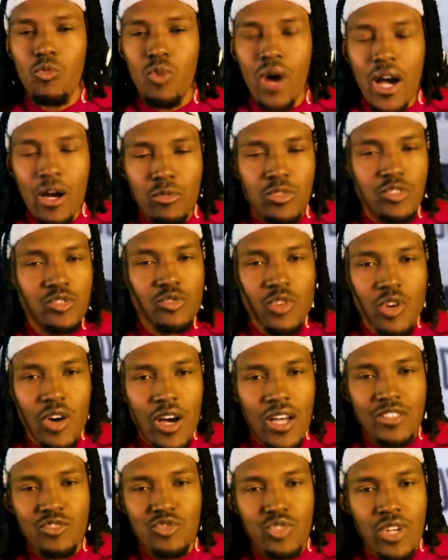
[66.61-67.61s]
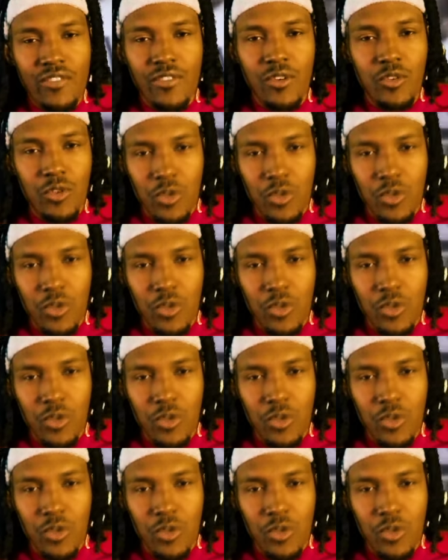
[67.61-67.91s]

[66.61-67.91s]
Why would you go out and draft a